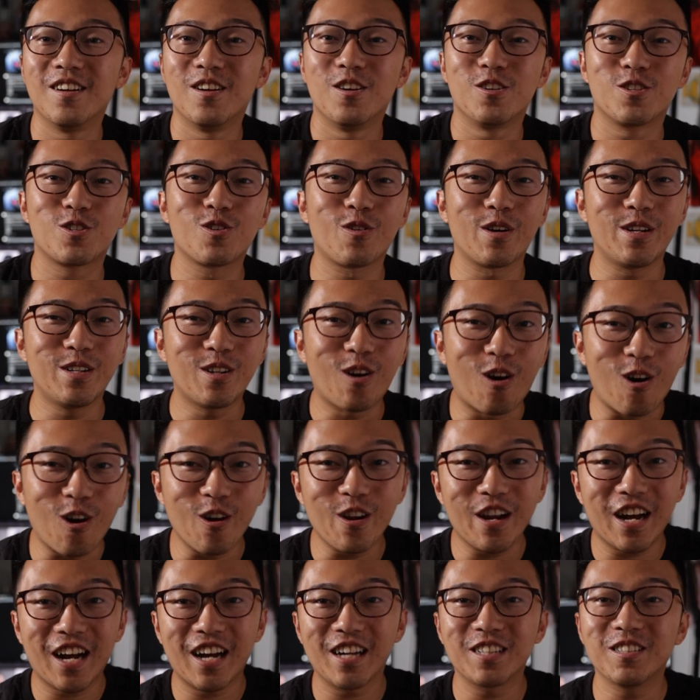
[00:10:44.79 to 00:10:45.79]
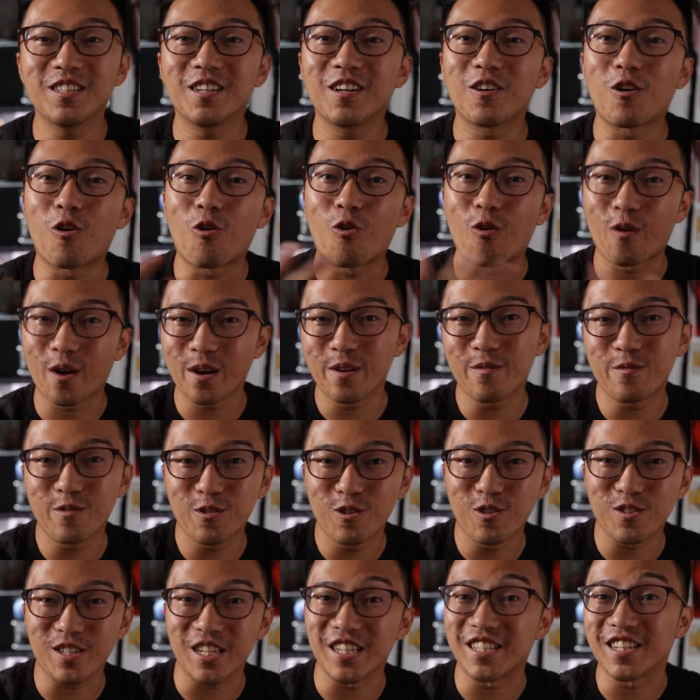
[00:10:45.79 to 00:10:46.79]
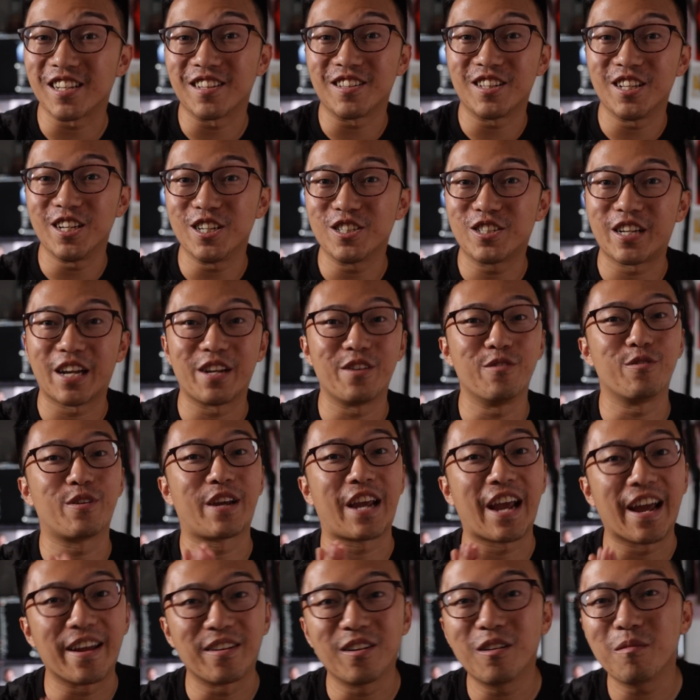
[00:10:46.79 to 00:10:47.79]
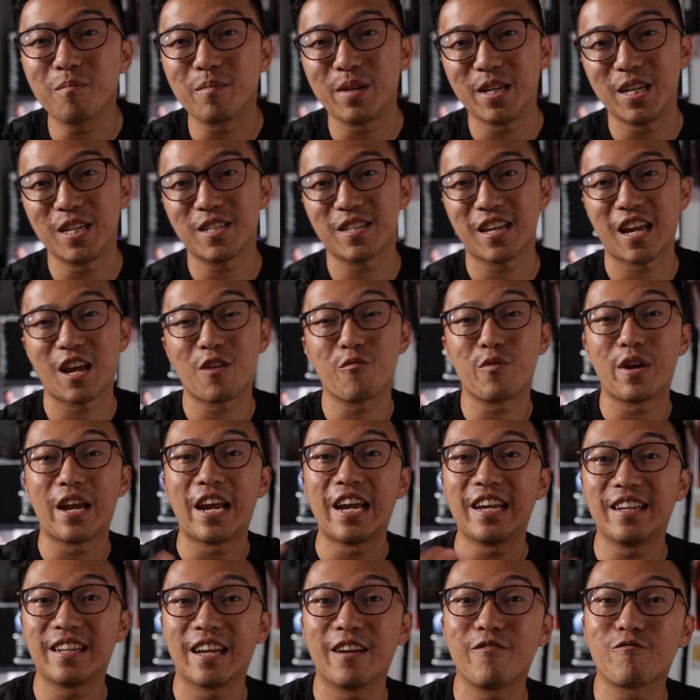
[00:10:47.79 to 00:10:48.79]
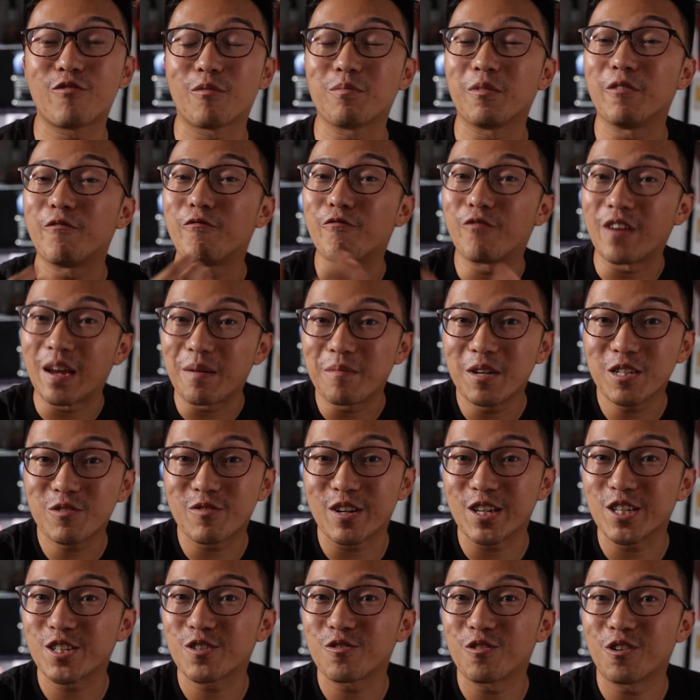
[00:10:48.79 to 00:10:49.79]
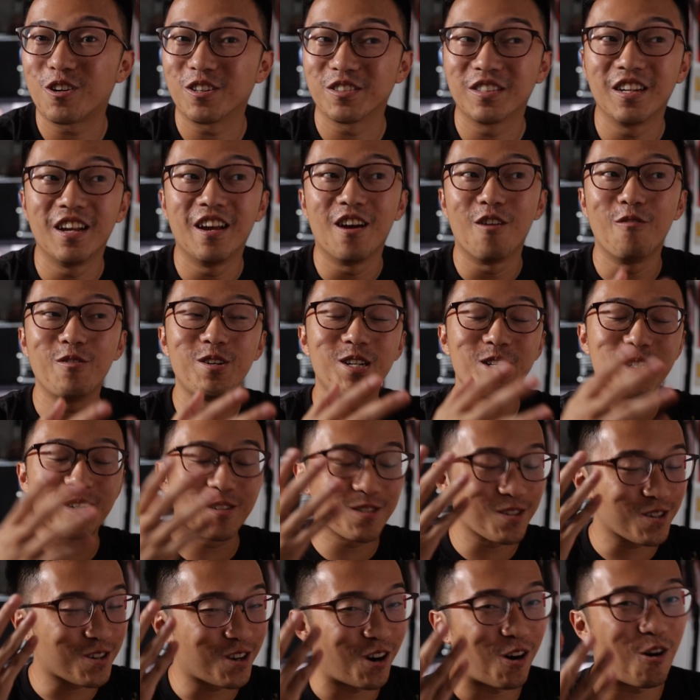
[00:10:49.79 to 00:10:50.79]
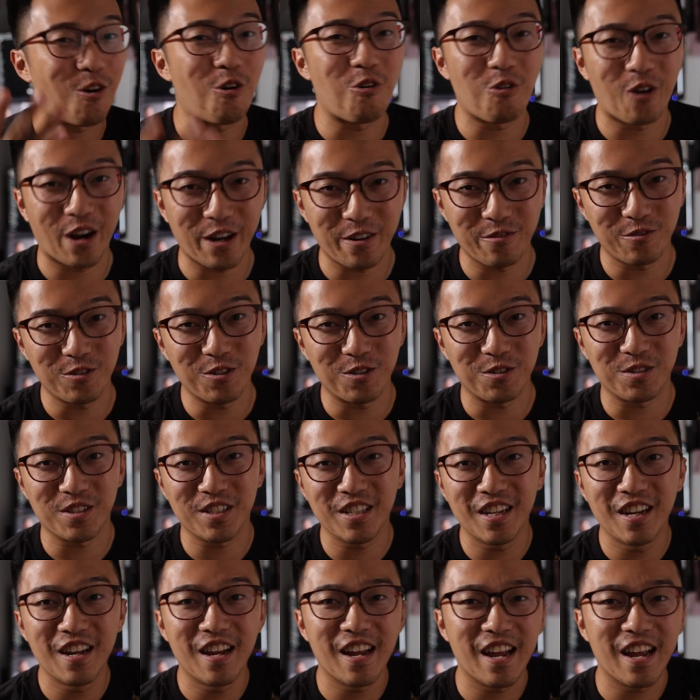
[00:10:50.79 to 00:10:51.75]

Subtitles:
So in Hoi An, white rose is a dish that you cannot miss, and we ate them from the famous restaurant, which is also called White Rose.